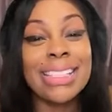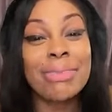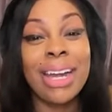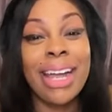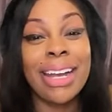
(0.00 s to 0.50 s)

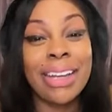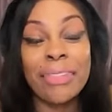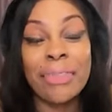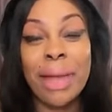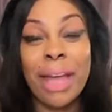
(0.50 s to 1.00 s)

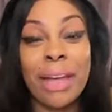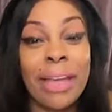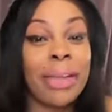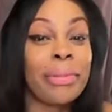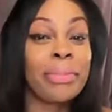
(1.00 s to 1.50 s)
So that's
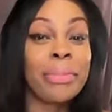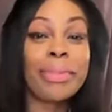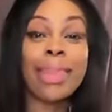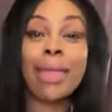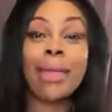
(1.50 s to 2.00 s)
what I did for
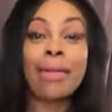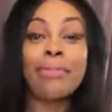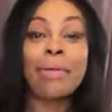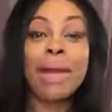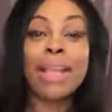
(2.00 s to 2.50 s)
my
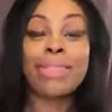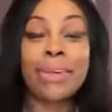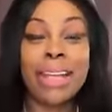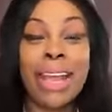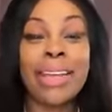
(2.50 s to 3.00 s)
um
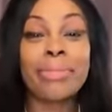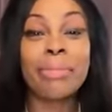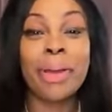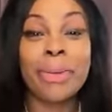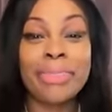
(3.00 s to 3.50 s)
For my
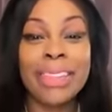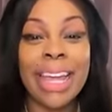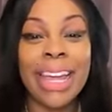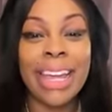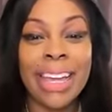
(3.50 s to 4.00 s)

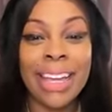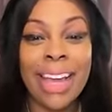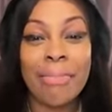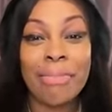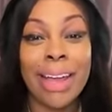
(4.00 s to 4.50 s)
thirty-eighth
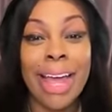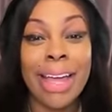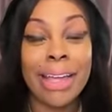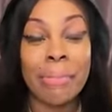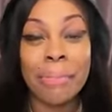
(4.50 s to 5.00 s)
birthday,
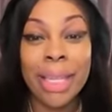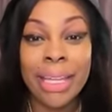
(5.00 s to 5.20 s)
I'm flying